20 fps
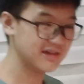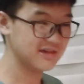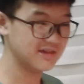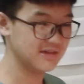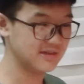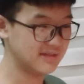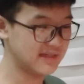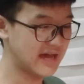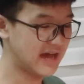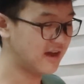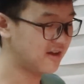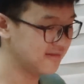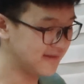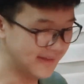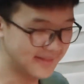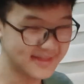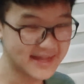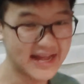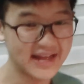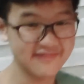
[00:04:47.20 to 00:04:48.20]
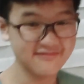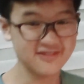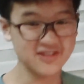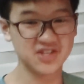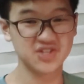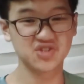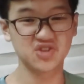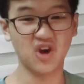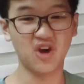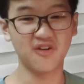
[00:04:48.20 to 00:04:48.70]
now it's time to
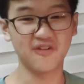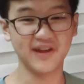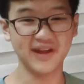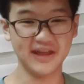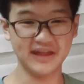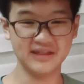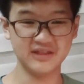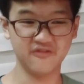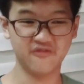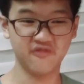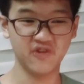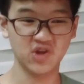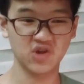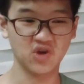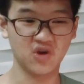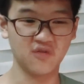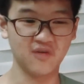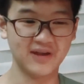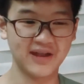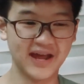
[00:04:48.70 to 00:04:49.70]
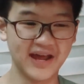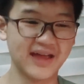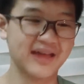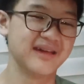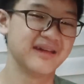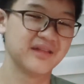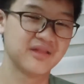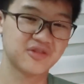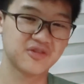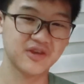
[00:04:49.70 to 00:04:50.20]
store it in the fridge overnight.
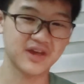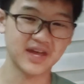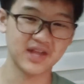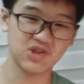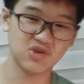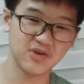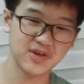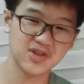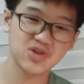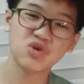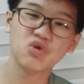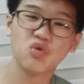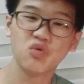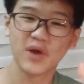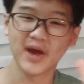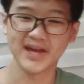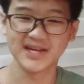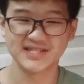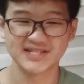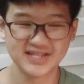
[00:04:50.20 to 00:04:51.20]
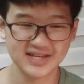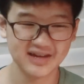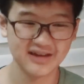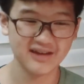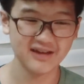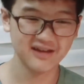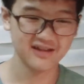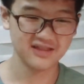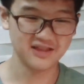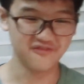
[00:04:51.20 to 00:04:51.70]
So you can do it 2 ways.
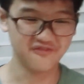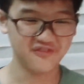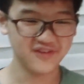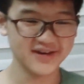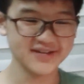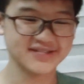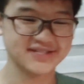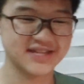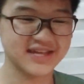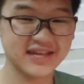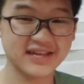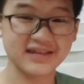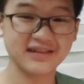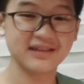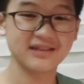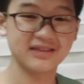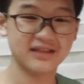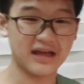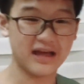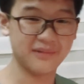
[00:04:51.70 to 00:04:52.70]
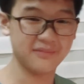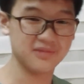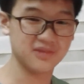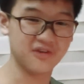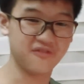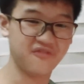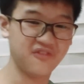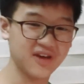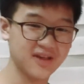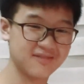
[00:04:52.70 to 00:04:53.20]
The first way
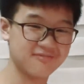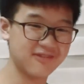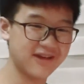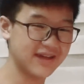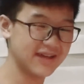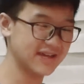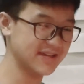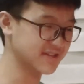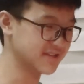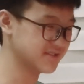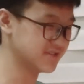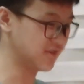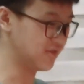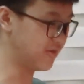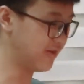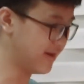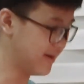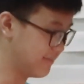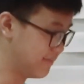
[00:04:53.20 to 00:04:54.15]
is to go and